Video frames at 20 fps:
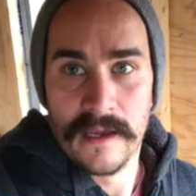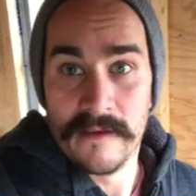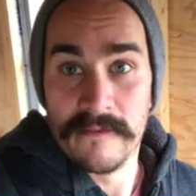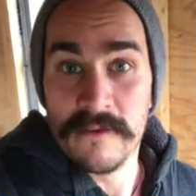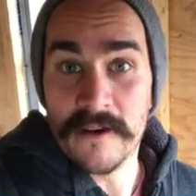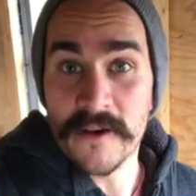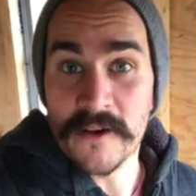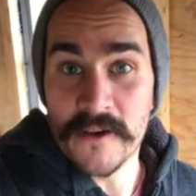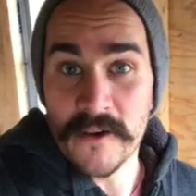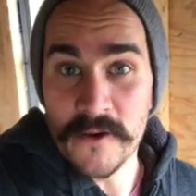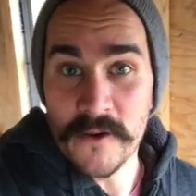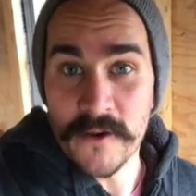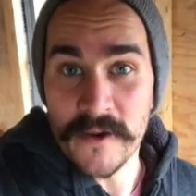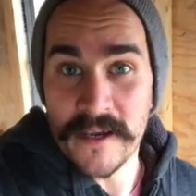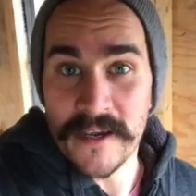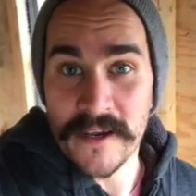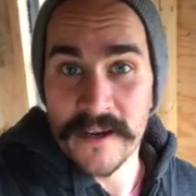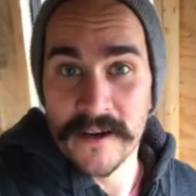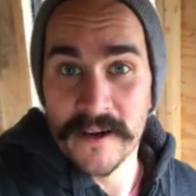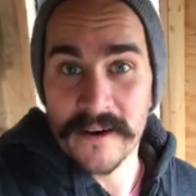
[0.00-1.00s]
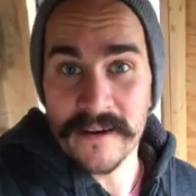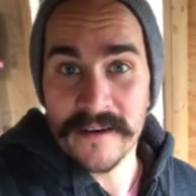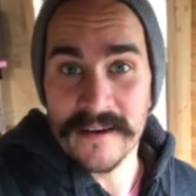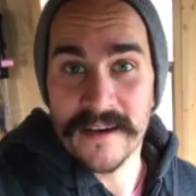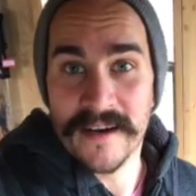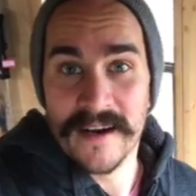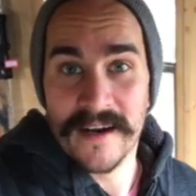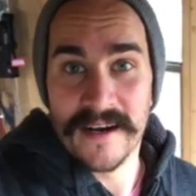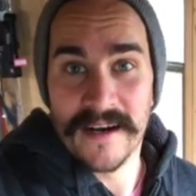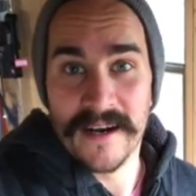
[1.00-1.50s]
If you're new here,
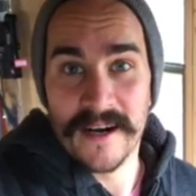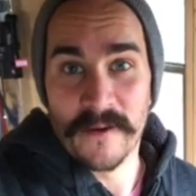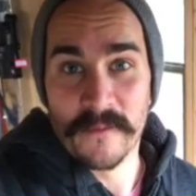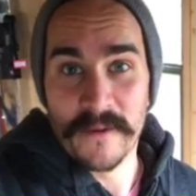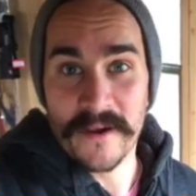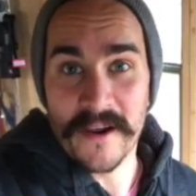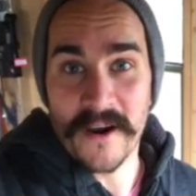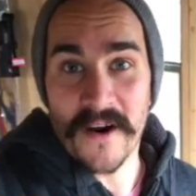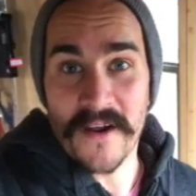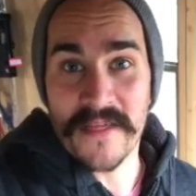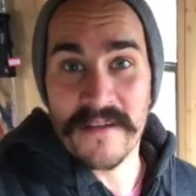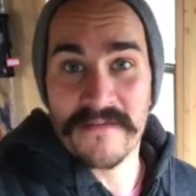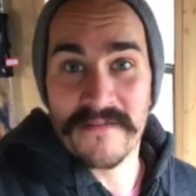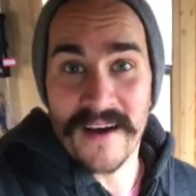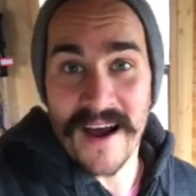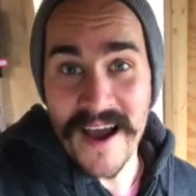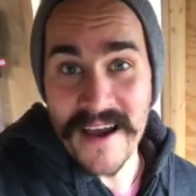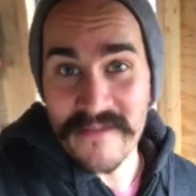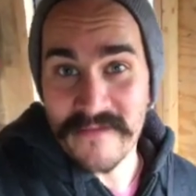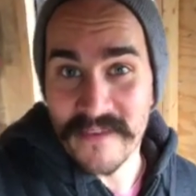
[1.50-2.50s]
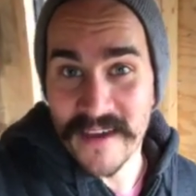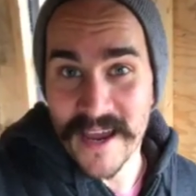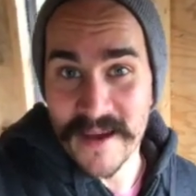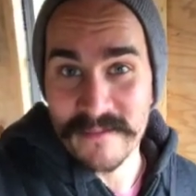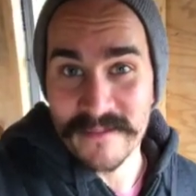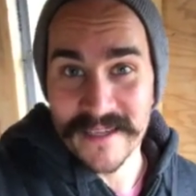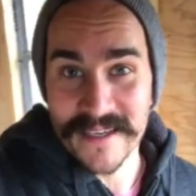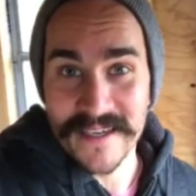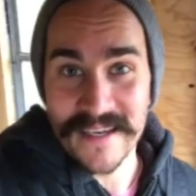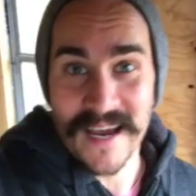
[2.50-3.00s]
we are the Vi
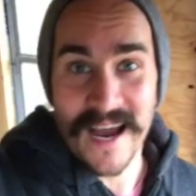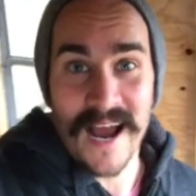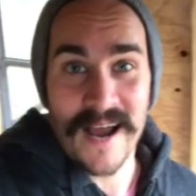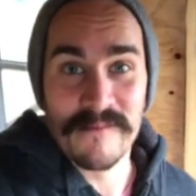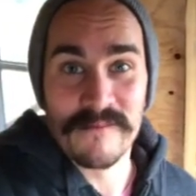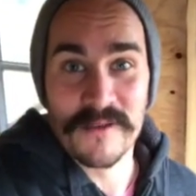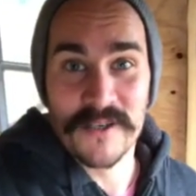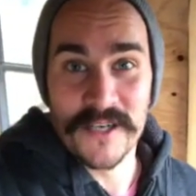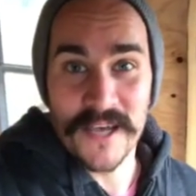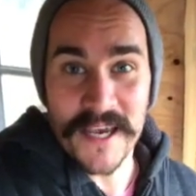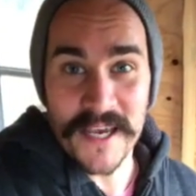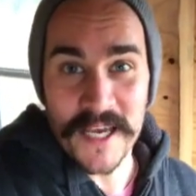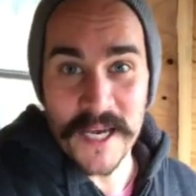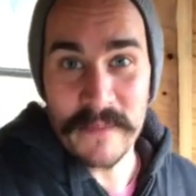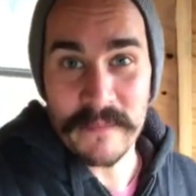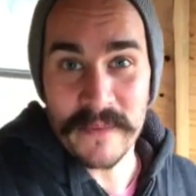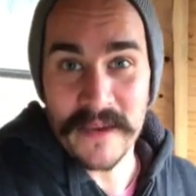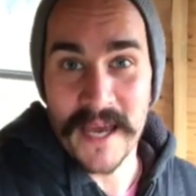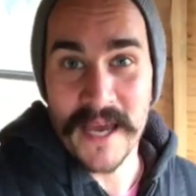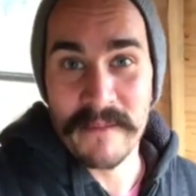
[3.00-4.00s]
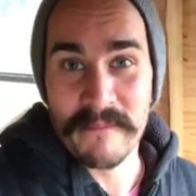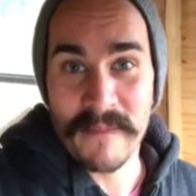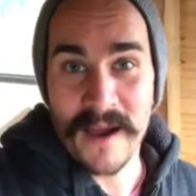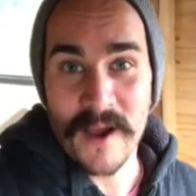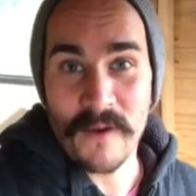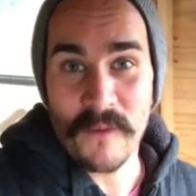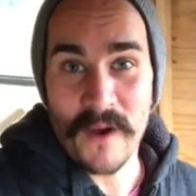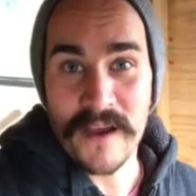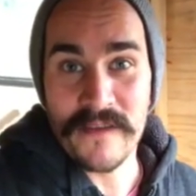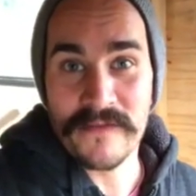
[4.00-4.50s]
family. I'm Jacob and my
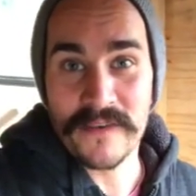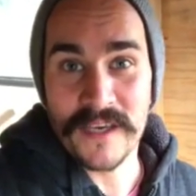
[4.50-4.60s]
wife